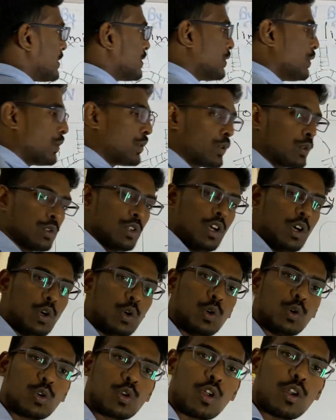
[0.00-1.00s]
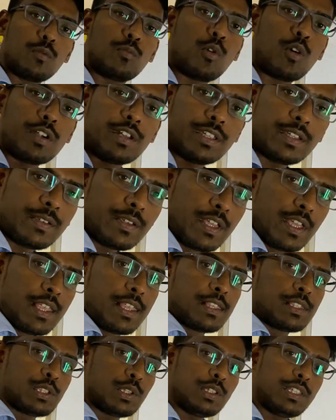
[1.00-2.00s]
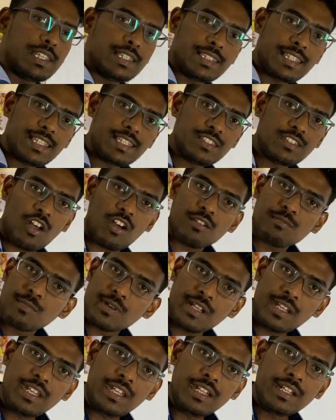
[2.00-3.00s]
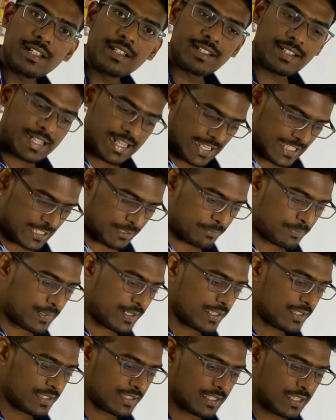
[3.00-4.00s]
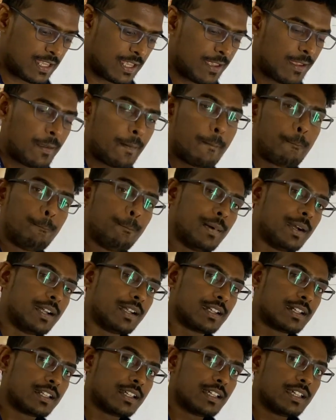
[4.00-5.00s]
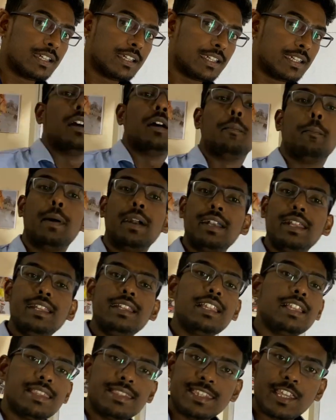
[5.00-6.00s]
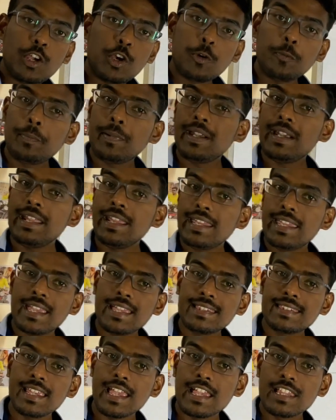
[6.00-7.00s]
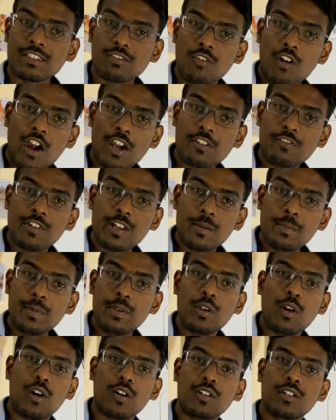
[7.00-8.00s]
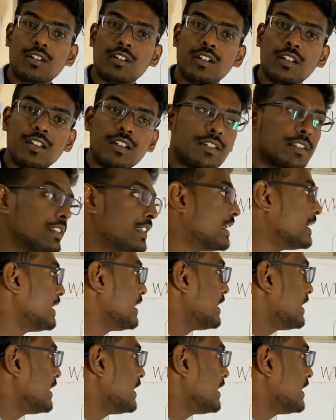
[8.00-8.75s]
go to the overall body. So this is normally takes place. But in the COPD cases, what will be occur? There